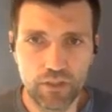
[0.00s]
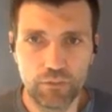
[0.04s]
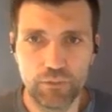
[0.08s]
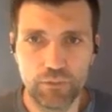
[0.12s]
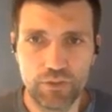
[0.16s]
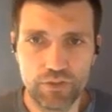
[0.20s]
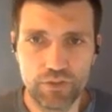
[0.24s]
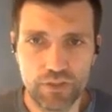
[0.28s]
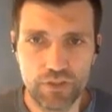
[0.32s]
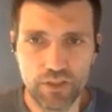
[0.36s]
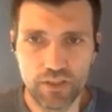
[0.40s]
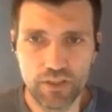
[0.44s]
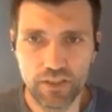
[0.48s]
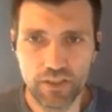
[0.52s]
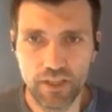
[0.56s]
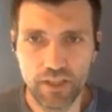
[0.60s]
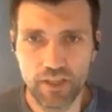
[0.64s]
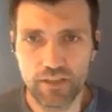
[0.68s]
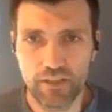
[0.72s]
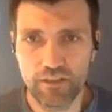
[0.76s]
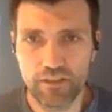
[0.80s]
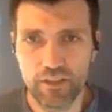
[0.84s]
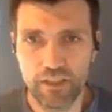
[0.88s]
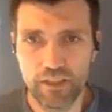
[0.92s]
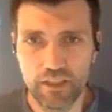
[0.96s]
We see
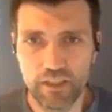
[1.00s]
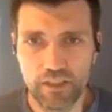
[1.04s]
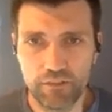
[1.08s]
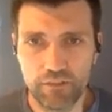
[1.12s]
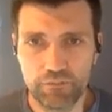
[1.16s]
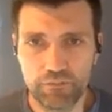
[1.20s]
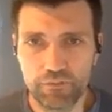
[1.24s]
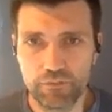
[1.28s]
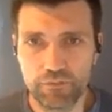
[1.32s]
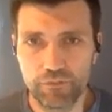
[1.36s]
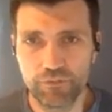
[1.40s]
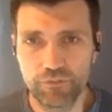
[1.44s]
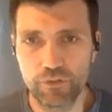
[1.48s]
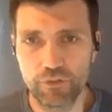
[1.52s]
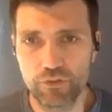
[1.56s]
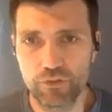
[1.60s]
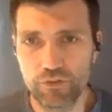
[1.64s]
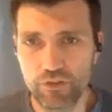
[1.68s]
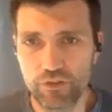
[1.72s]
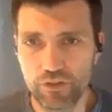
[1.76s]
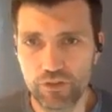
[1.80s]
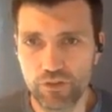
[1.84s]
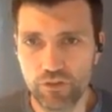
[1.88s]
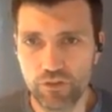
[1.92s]
that the first